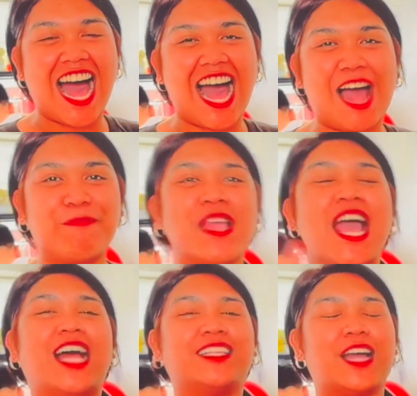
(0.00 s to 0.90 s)
he's
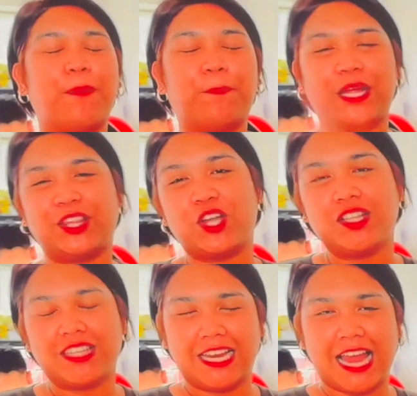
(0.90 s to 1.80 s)
very gubby.
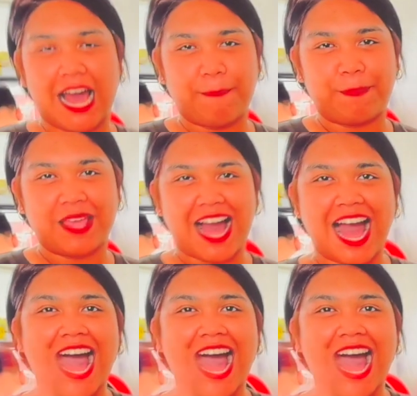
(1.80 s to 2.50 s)
Anyway,